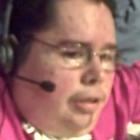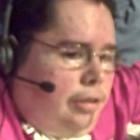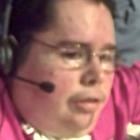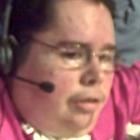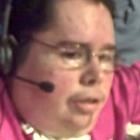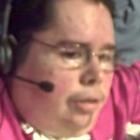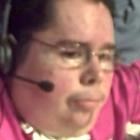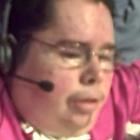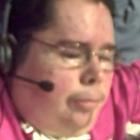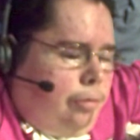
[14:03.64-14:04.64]
it's gonna end up
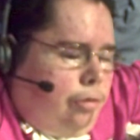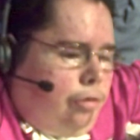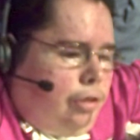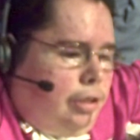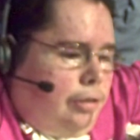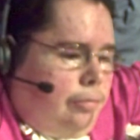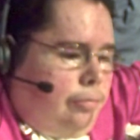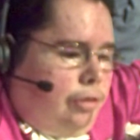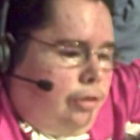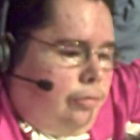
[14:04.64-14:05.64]
being Booker T,
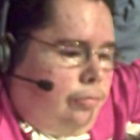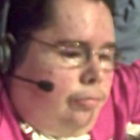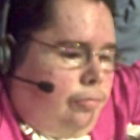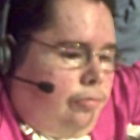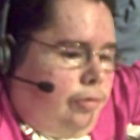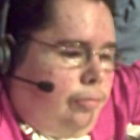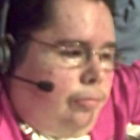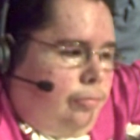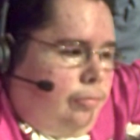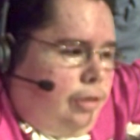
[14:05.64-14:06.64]
just from
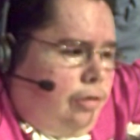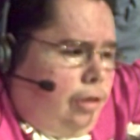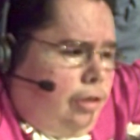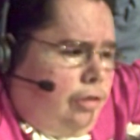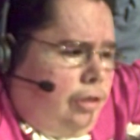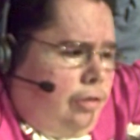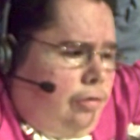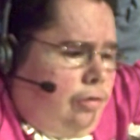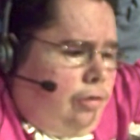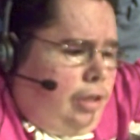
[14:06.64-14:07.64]
unless the
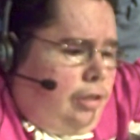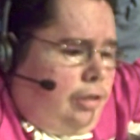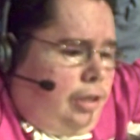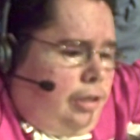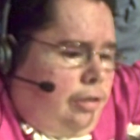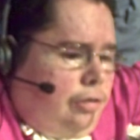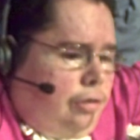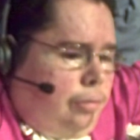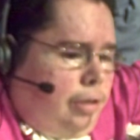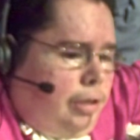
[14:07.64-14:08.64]
last guy is
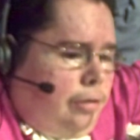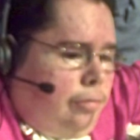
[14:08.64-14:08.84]
somebody